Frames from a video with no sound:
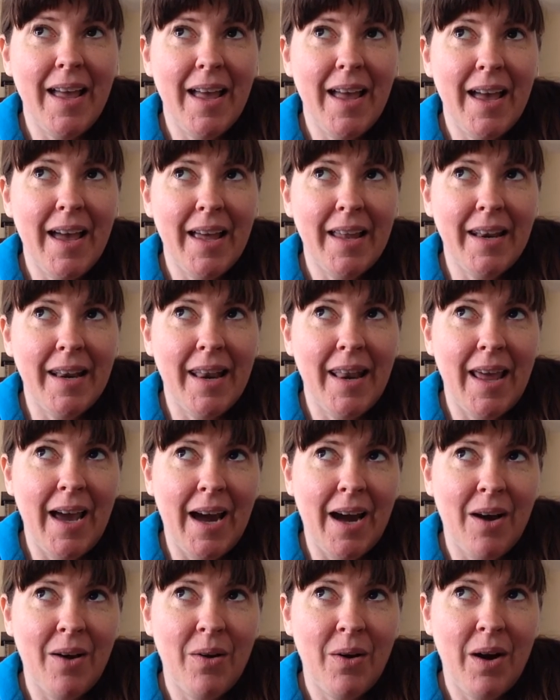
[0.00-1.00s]
And
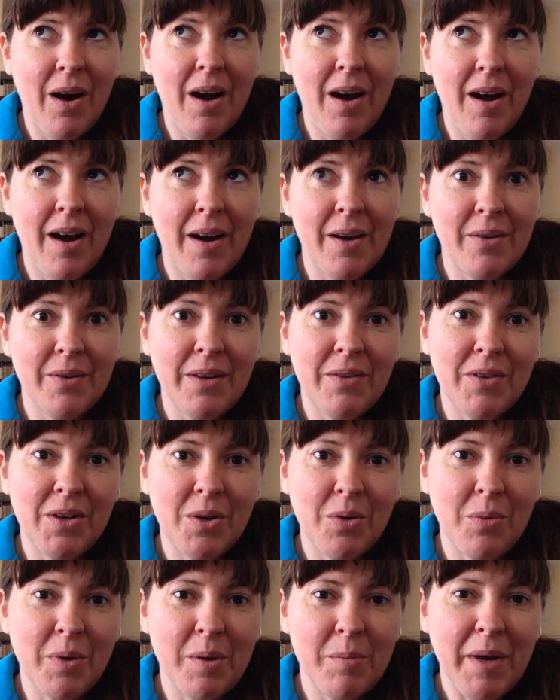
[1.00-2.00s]
now I don't even
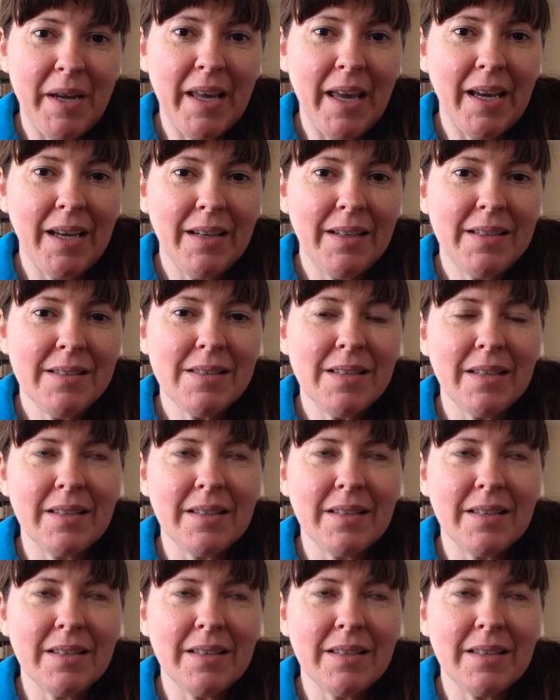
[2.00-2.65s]
know where my cane is,